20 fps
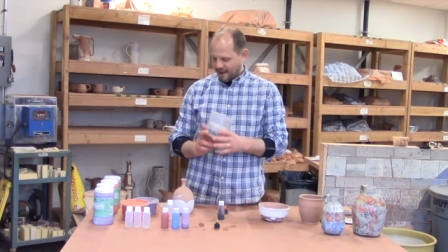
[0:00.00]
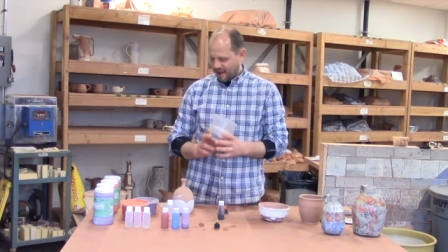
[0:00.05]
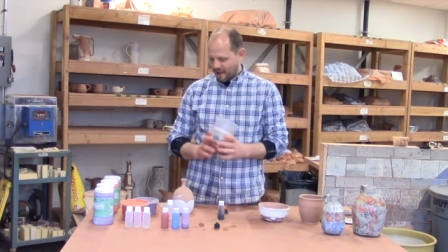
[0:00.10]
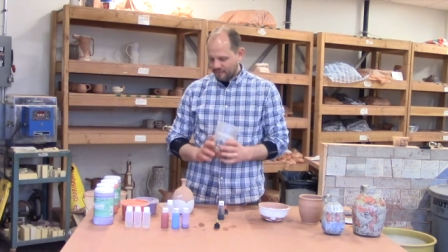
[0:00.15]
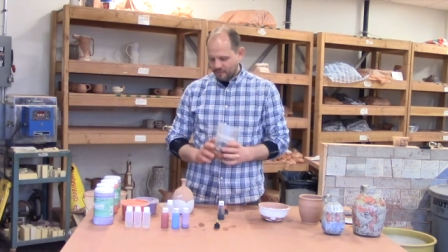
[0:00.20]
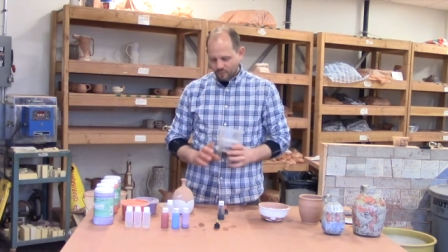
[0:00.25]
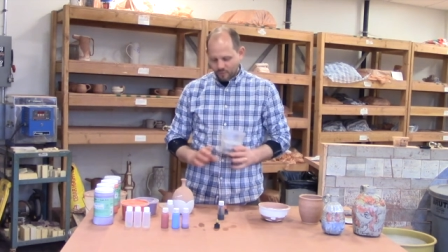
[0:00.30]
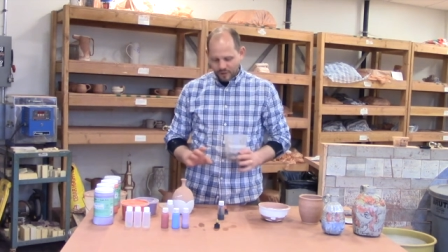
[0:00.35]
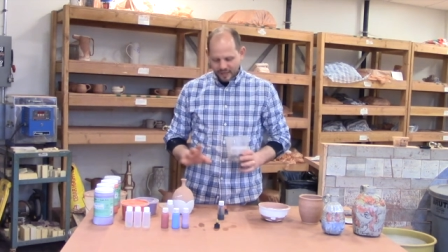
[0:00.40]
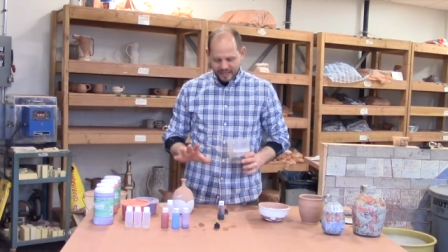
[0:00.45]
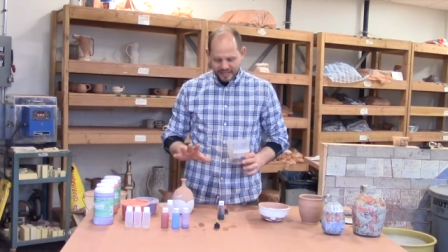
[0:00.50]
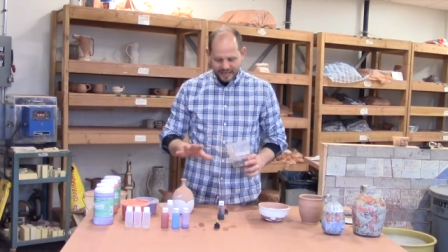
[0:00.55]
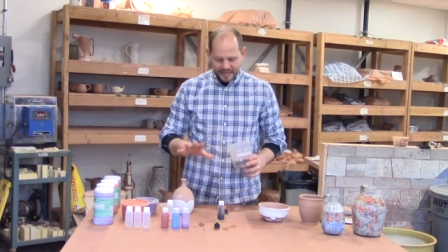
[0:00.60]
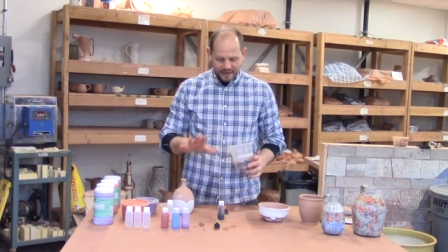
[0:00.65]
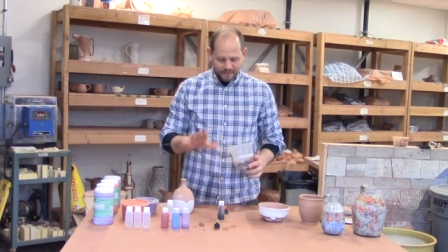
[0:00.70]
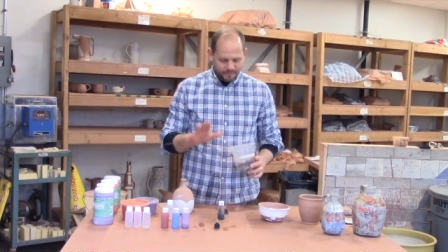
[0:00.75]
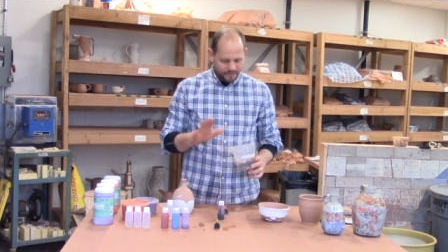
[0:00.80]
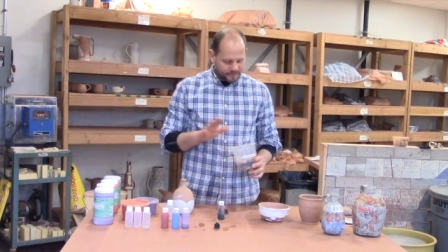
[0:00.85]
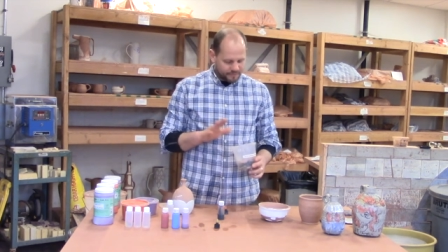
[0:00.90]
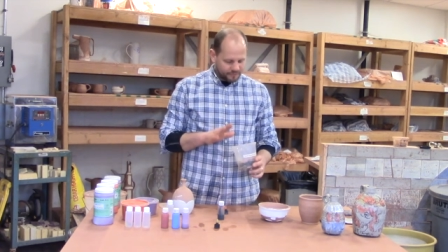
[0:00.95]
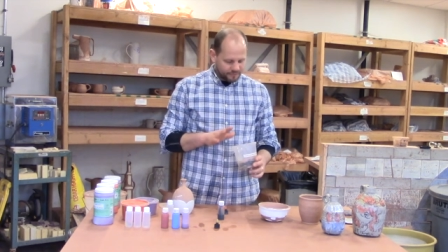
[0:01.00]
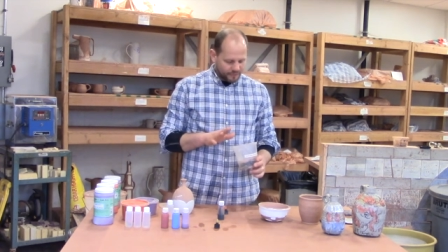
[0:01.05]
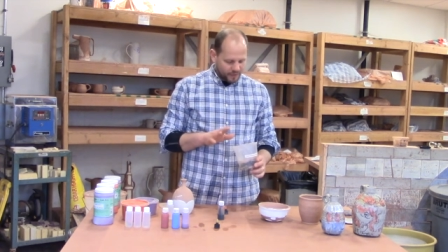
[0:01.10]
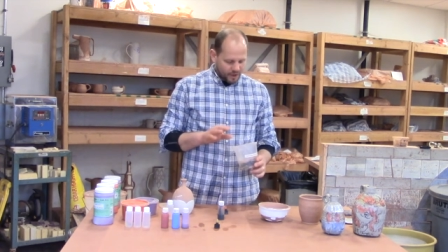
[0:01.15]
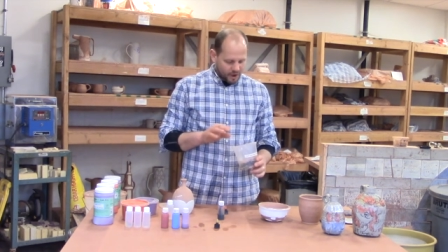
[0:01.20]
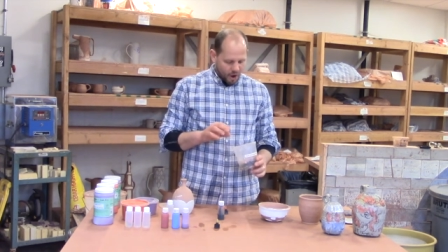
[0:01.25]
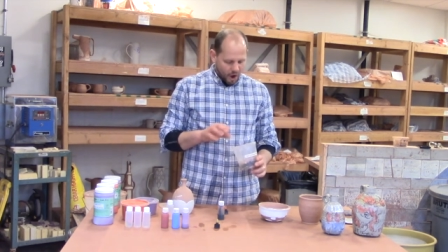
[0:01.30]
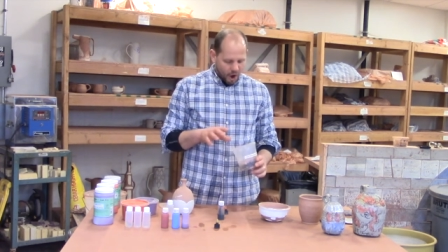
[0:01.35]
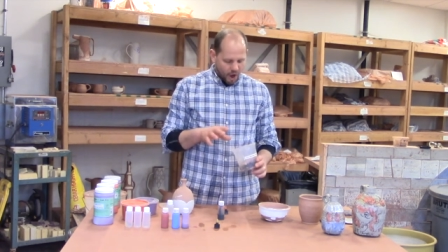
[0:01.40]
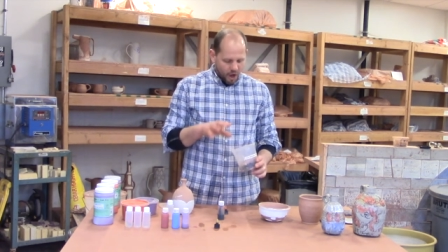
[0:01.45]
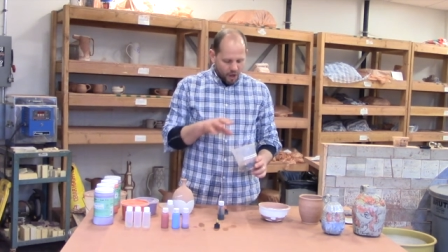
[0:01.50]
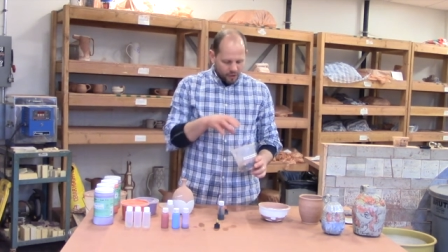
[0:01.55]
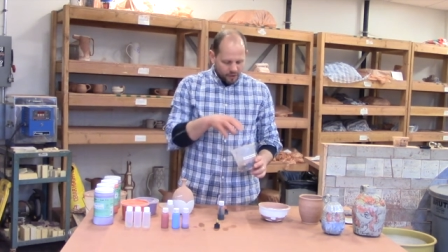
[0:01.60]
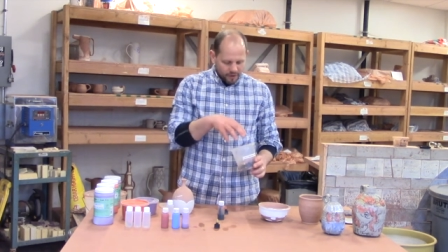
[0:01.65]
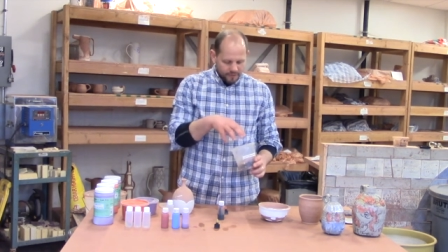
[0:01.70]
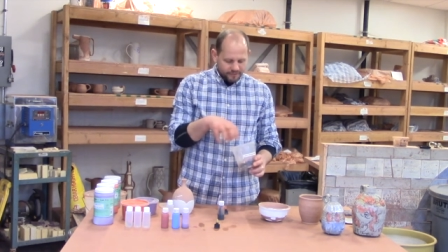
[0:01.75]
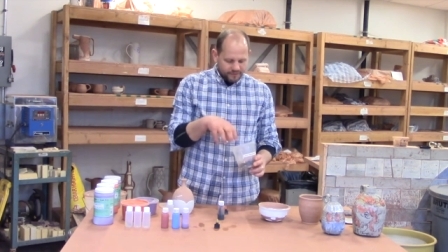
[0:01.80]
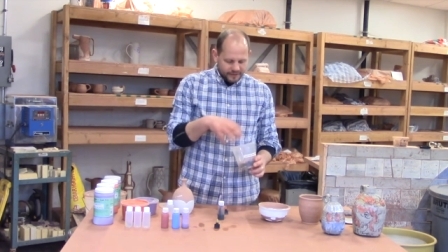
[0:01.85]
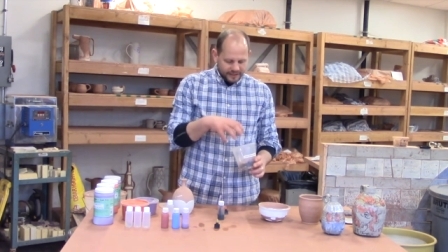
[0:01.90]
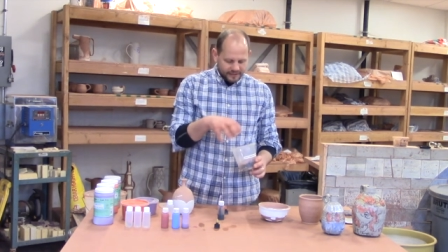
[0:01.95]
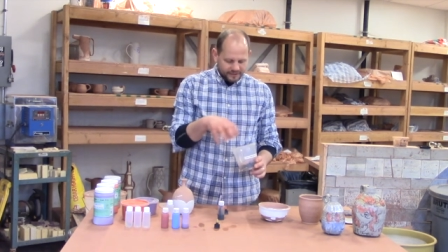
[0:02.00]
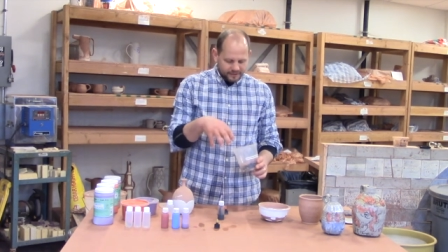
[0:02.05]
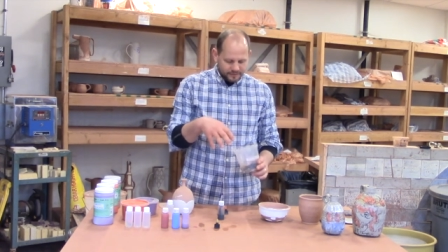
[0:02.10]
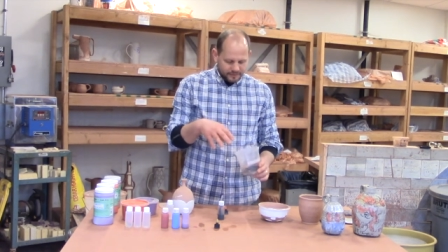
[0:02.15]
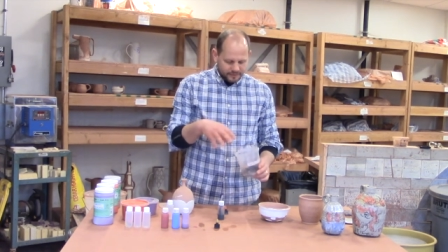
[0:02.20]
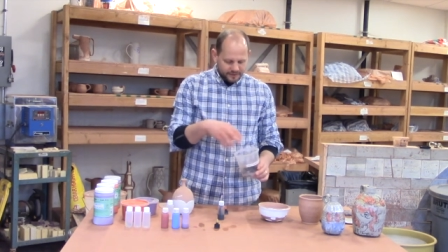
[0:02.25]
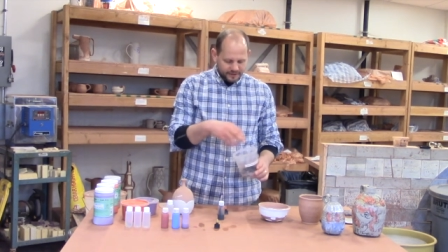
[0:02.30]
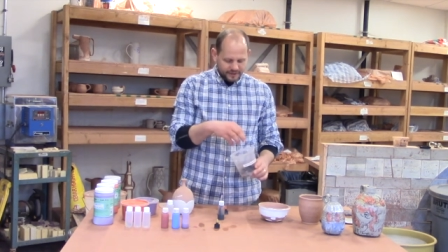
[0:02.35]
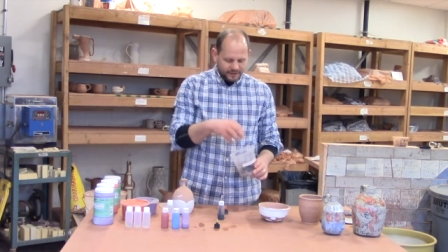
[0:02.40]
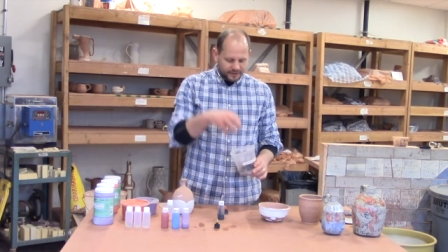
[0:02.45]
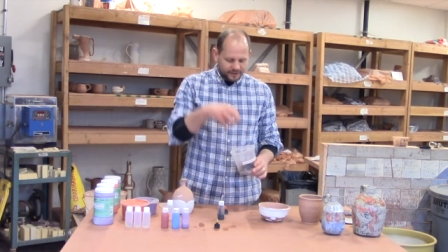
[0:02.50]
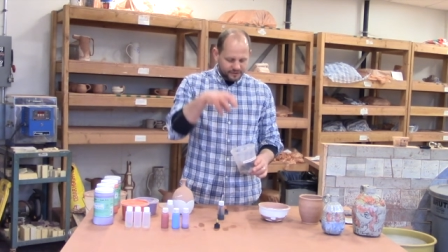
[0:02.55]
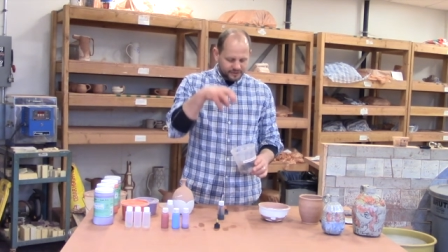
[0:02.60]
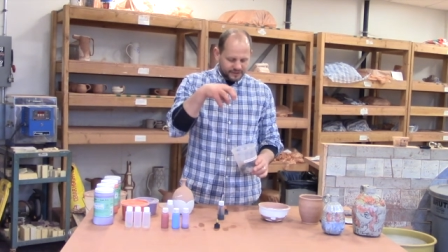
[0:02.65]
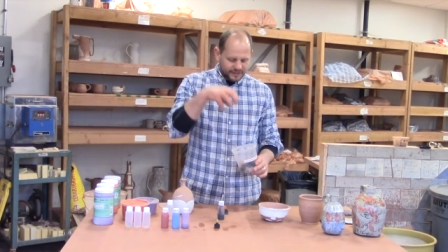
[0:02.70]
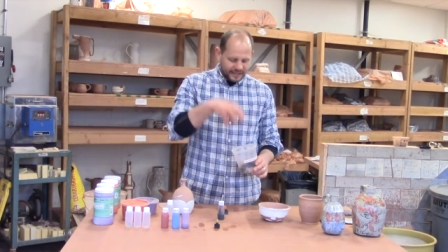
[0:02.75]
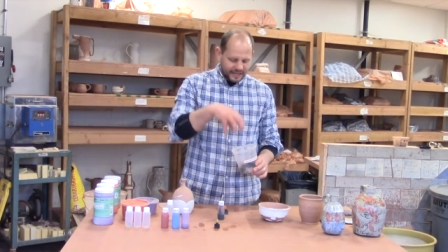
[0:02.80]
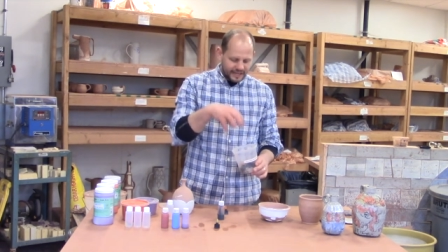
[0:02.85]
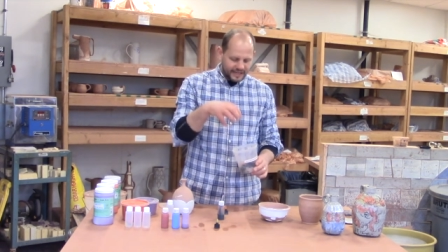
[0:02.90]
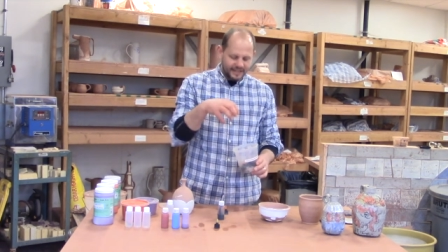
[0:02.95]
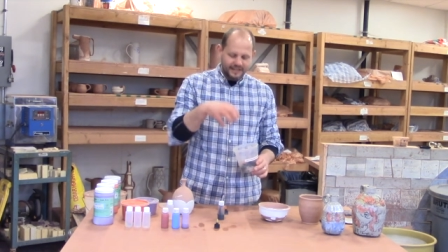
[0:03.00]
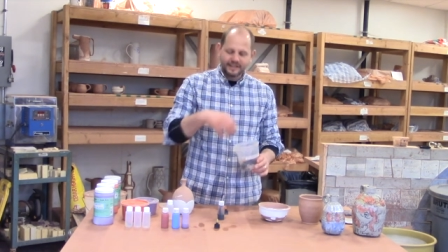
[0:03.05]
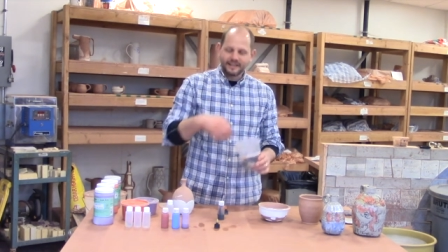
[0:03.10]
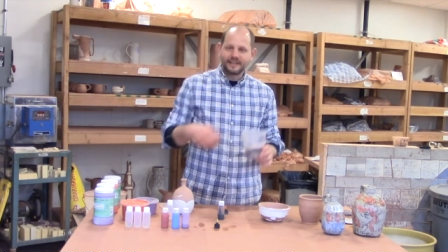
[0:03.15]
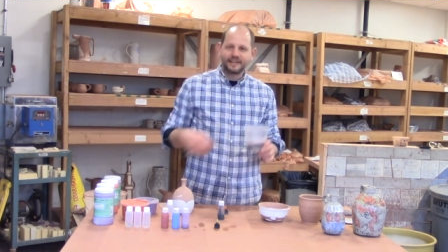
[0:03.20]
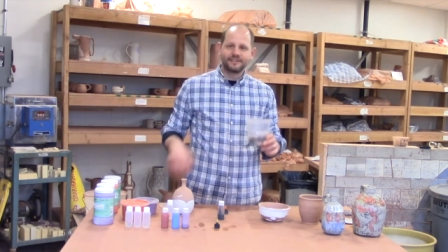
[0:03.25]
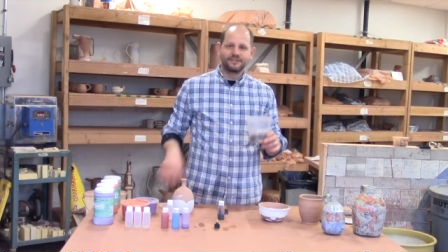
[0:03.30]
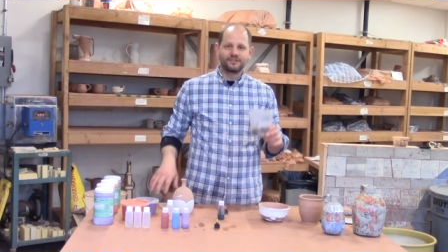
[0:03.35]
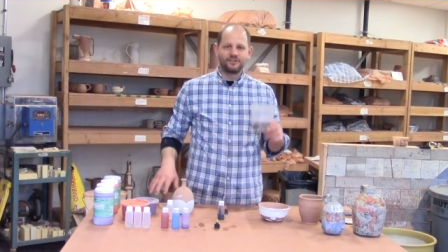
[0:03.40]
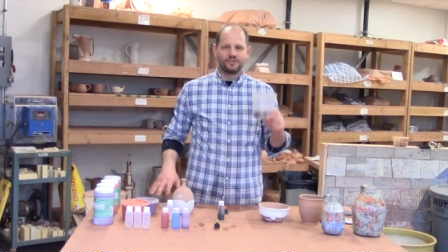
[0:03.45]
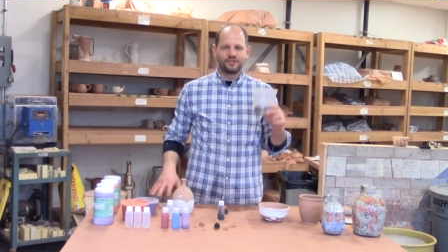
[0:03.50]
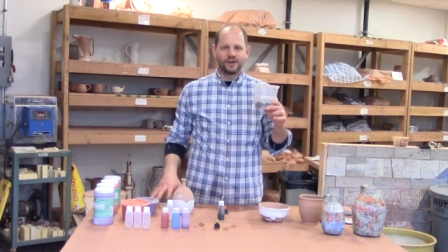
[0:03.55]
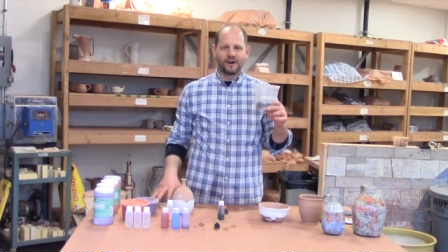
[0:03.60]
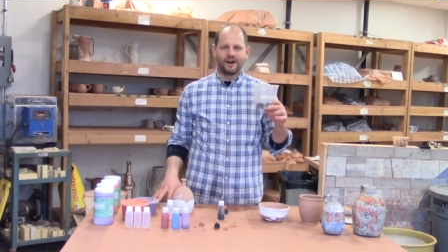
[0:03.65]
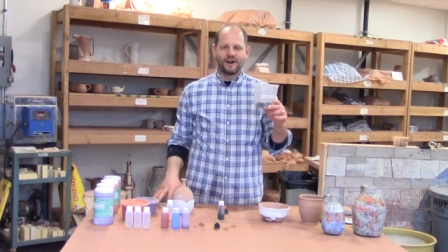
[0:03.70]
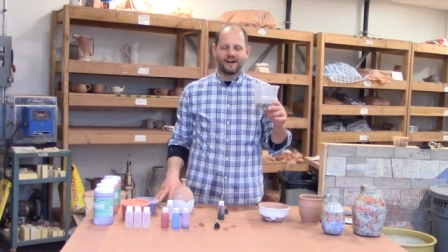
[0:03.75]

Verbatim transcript: Uh, we keep all of these materials in this